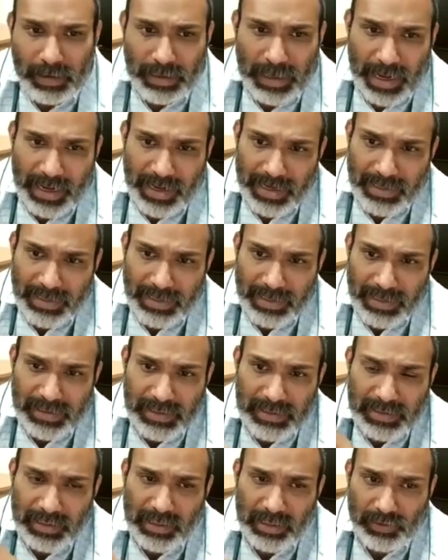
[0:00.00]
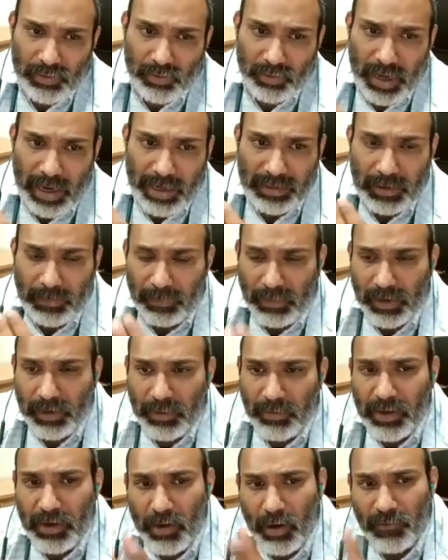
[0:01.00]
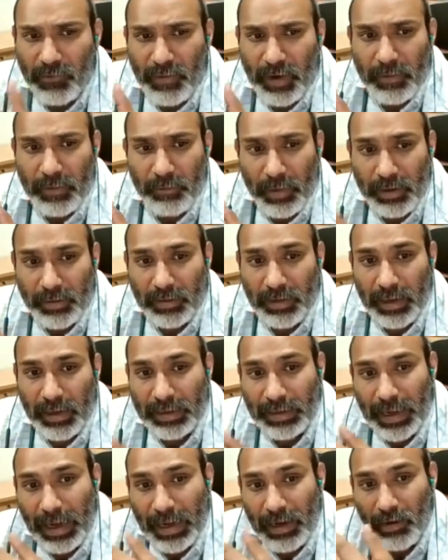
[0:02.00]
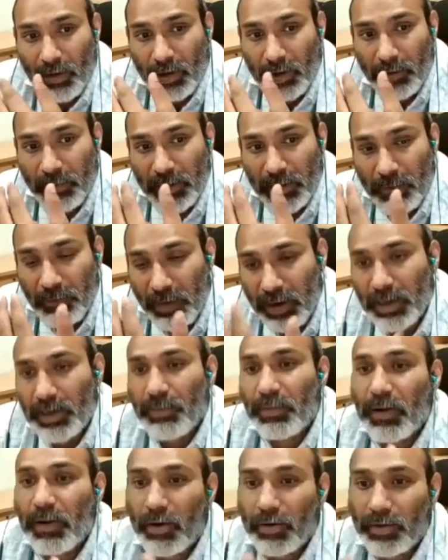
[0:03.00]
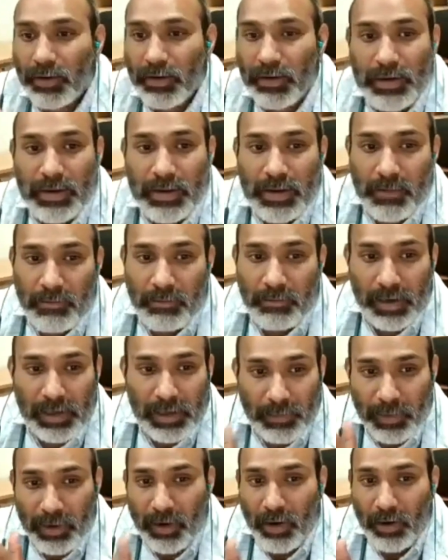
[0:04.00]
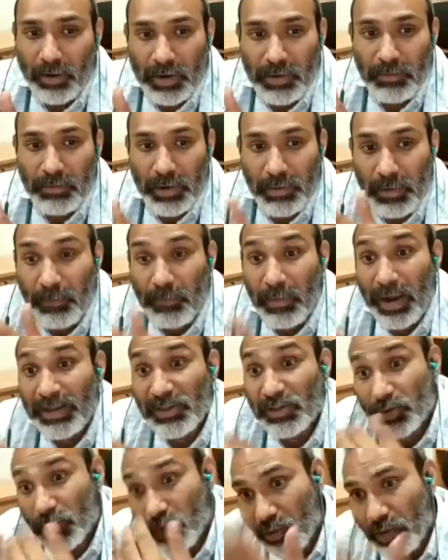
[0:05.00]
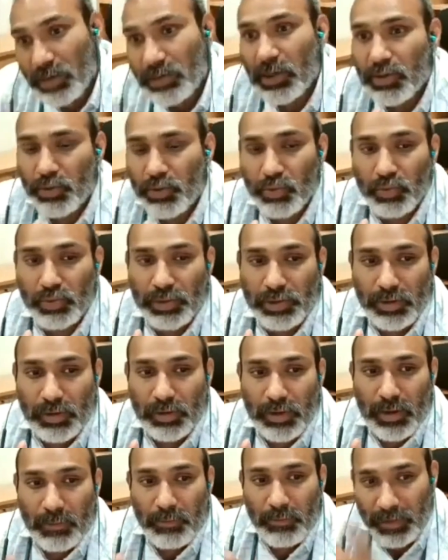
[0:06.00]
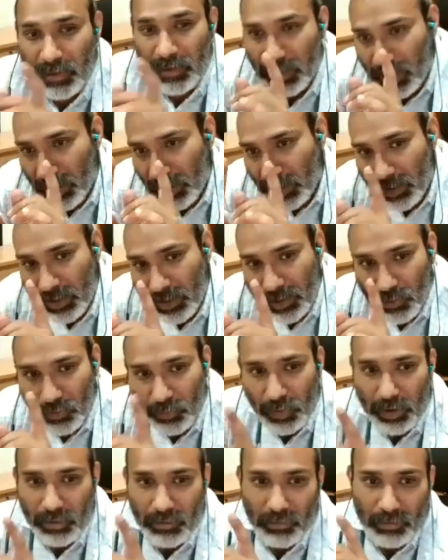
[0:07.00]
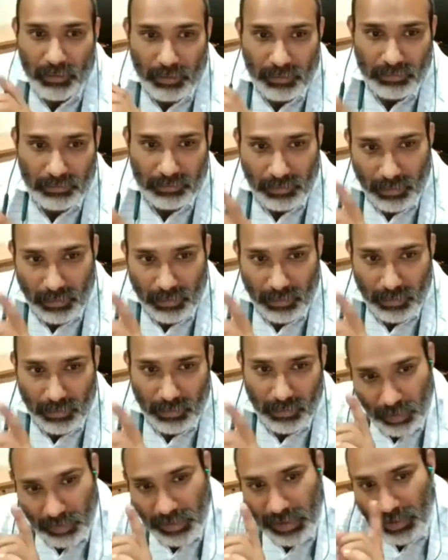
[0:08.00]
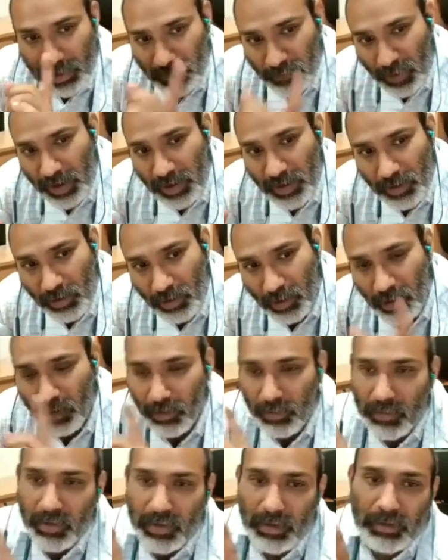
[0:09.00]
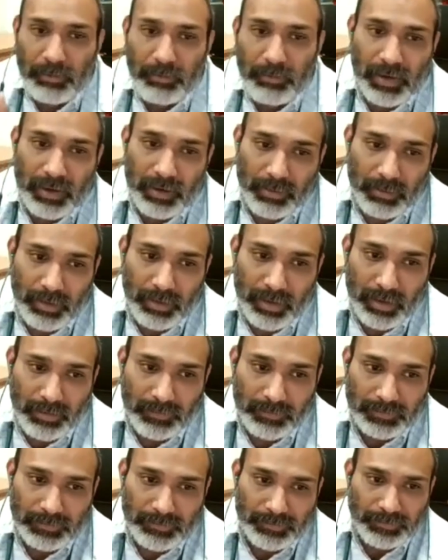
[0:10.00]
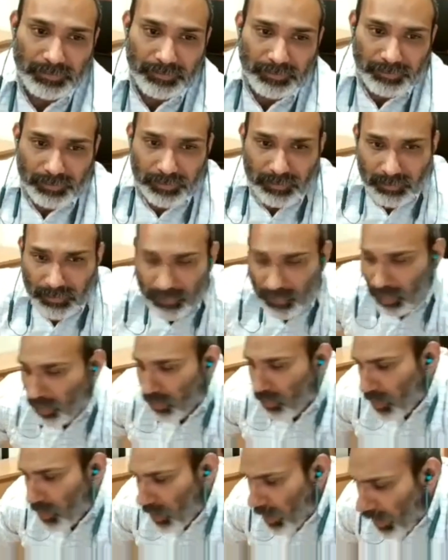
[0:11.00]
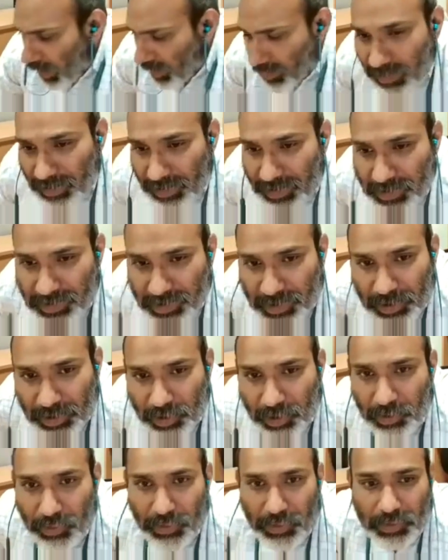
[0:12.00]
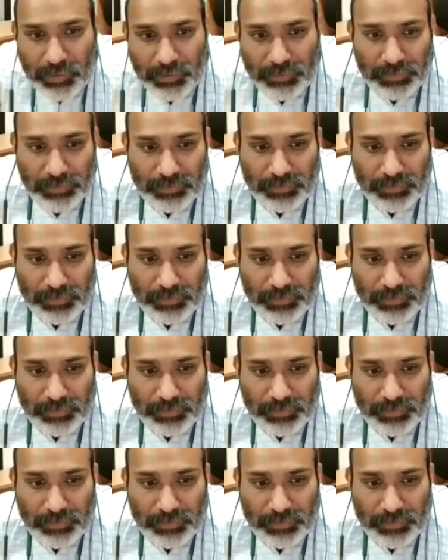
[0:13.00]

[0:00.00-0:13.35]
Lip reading: can exist in a suit, either preliminary or final, but there cannot be a multiple order. Multiple order may be passed during the suits, but the decree is one that is final or preliminary. I think it is clear to you.